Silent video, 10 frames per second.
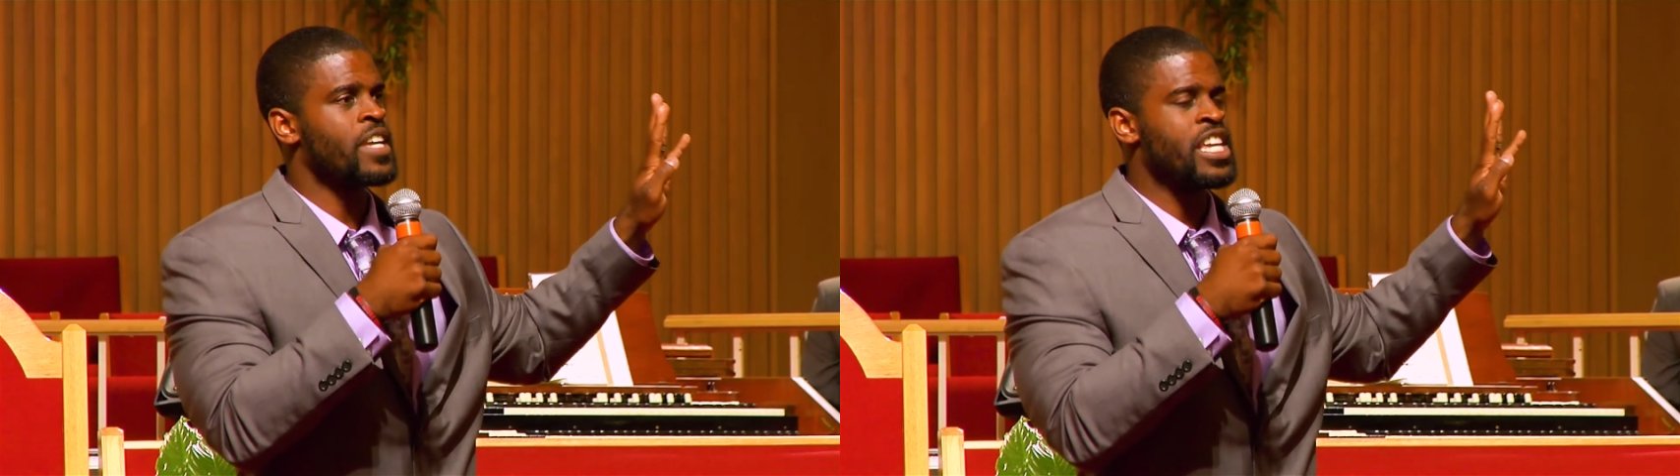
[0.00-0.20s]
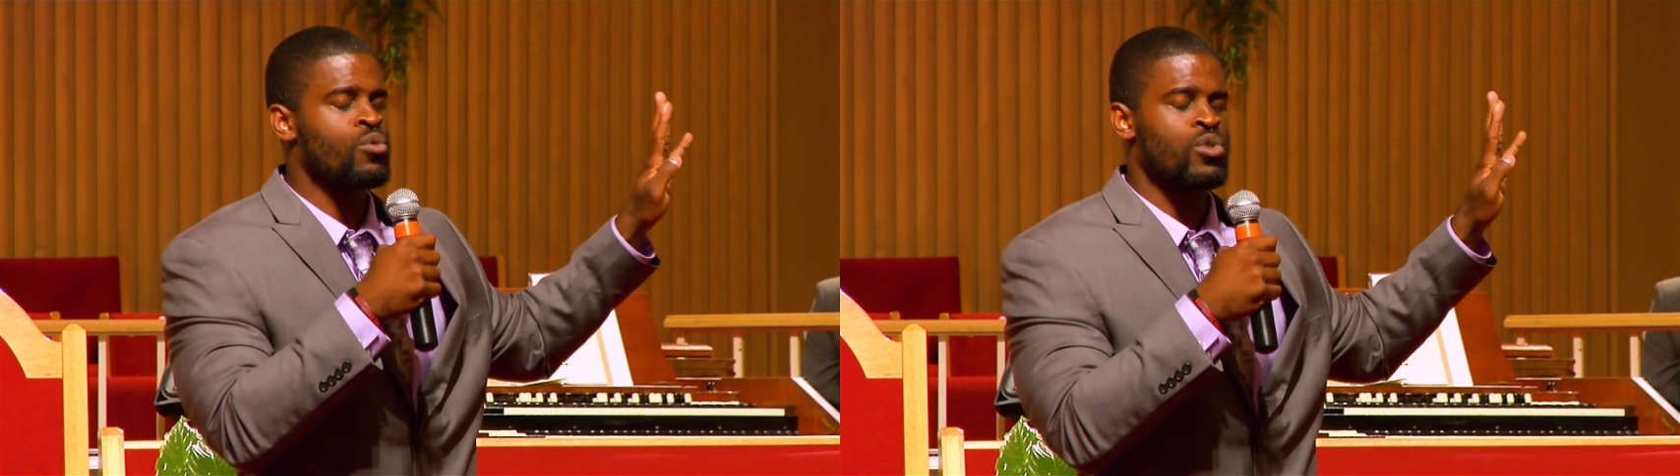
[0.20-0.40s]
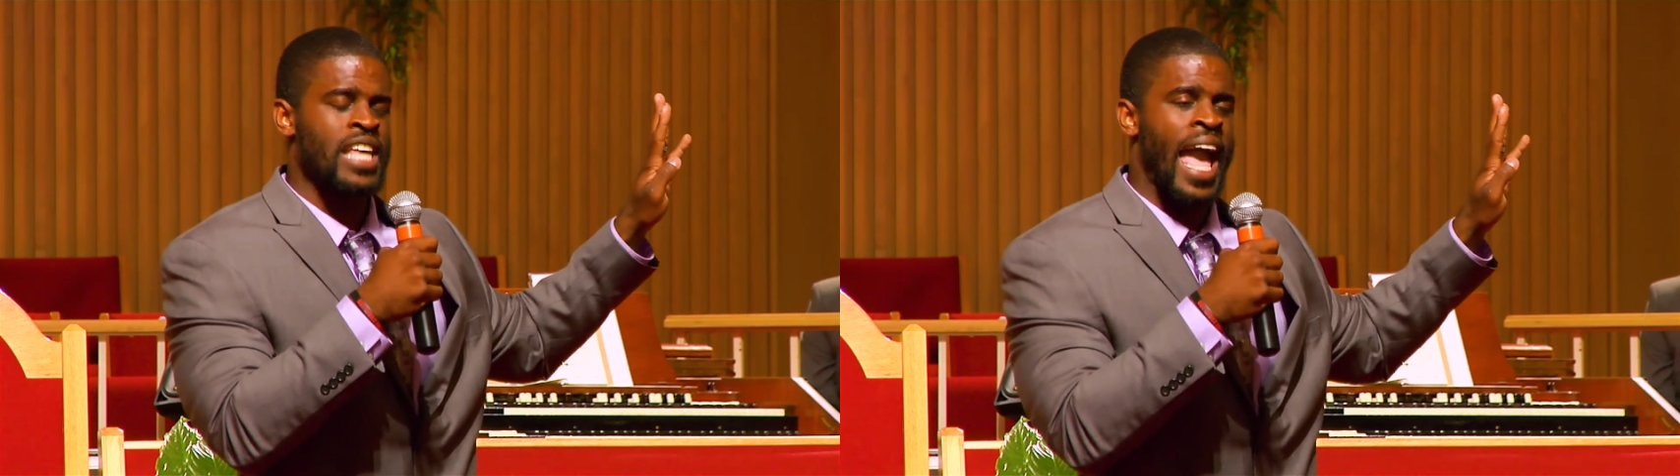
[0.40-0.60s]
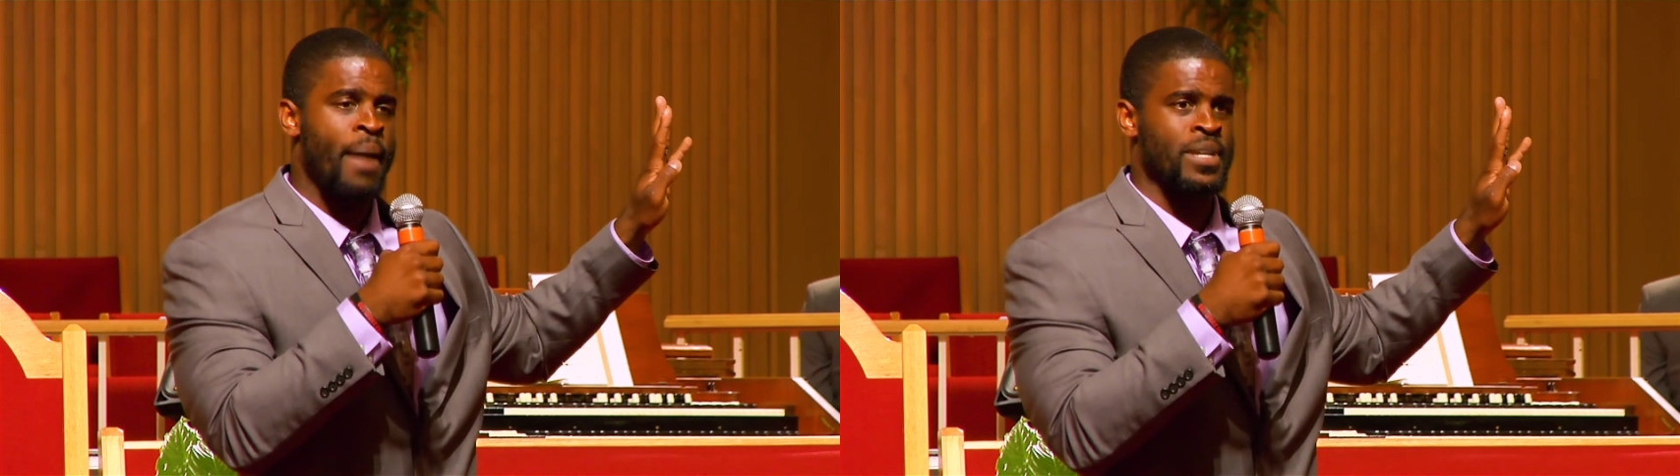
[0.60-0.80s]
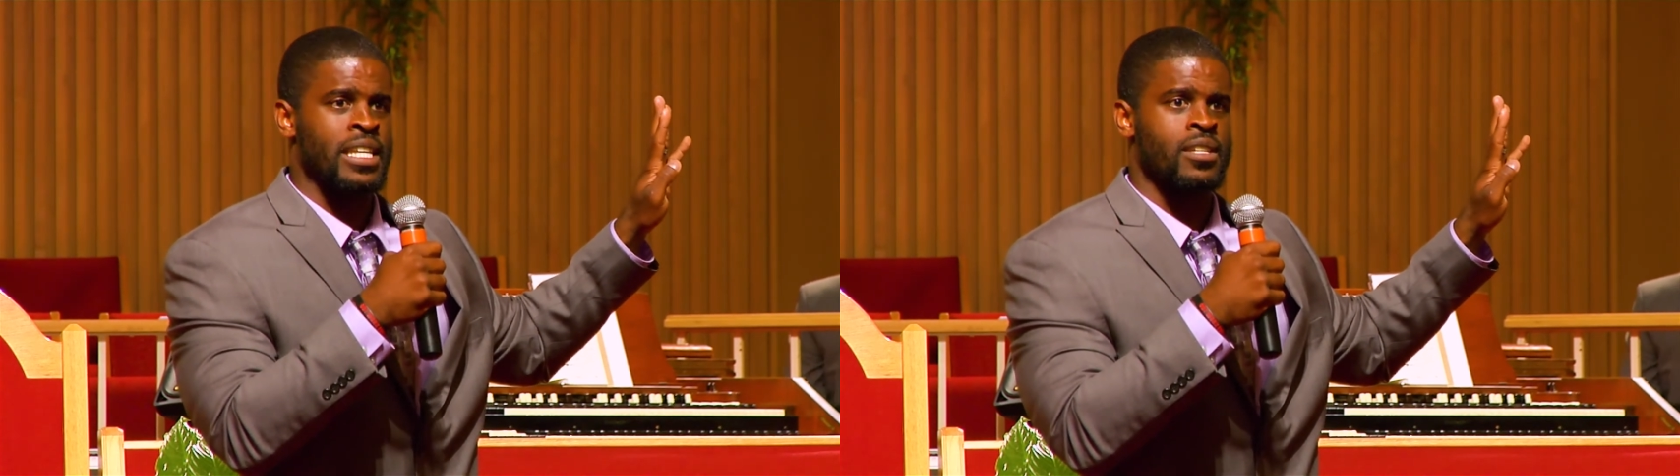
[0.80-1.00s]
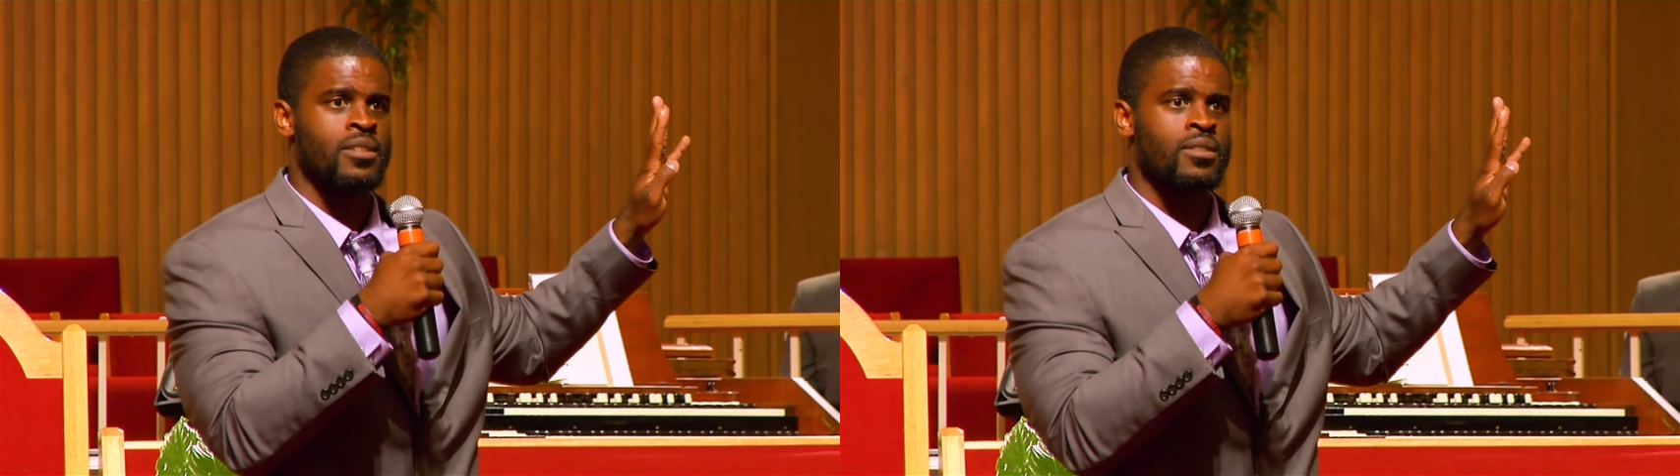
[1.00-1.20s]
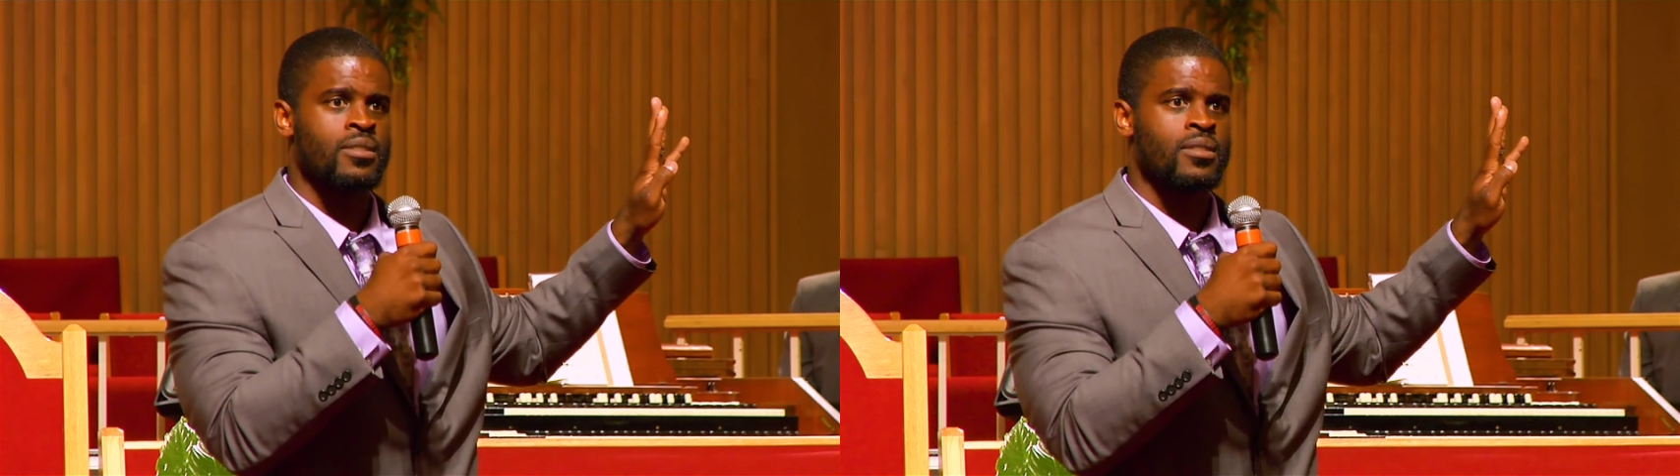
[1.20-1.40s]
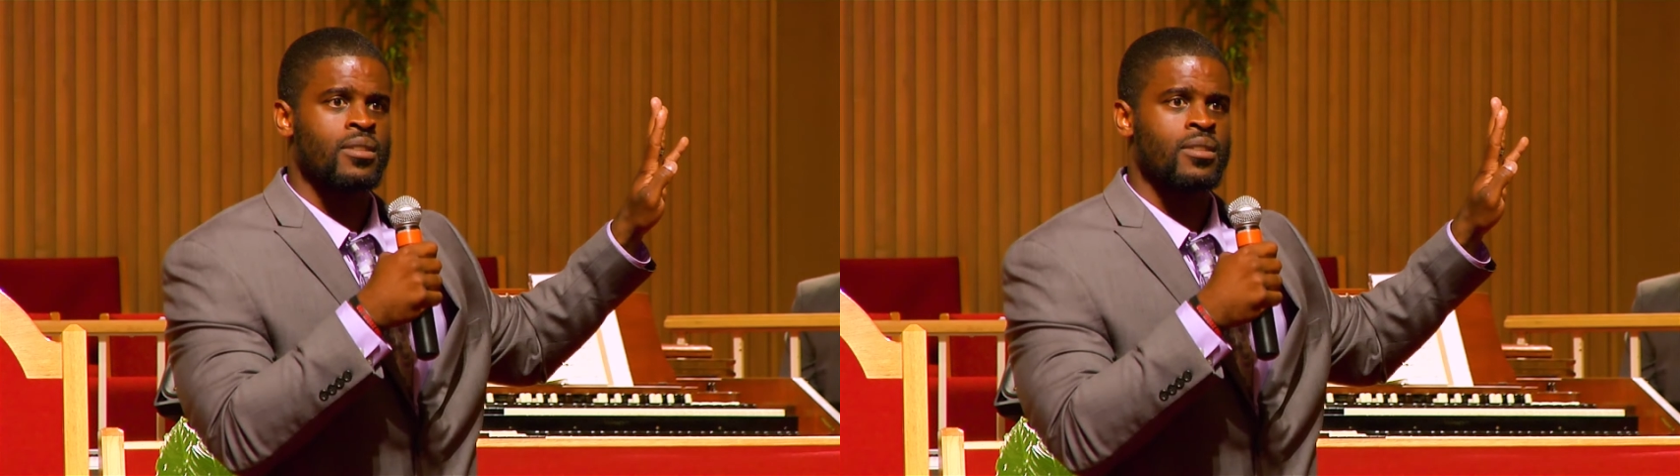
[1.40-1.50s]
equals happiness.